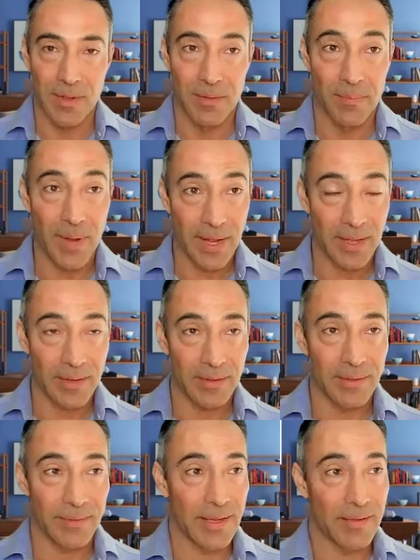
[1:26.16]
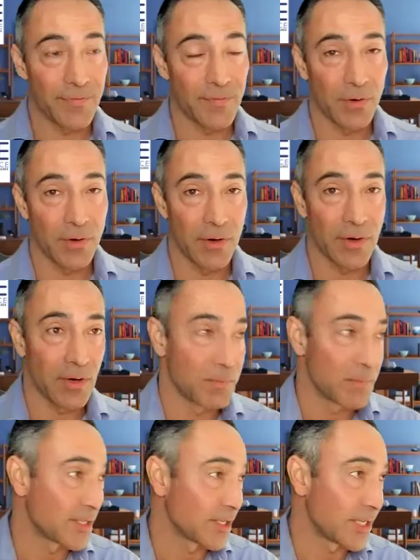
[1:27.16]
But if you're,
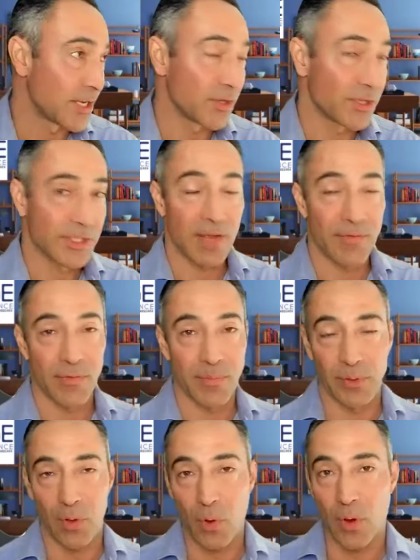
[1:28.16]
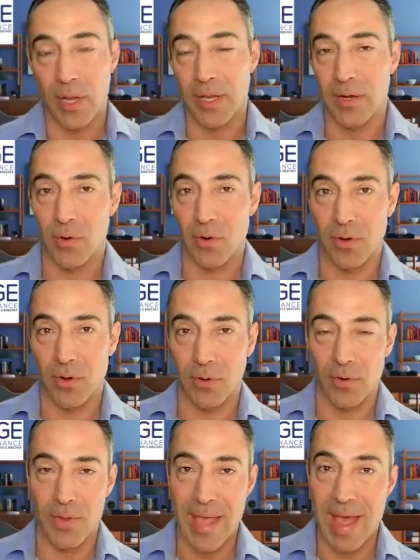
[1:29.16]
let's just say you're self-employed or you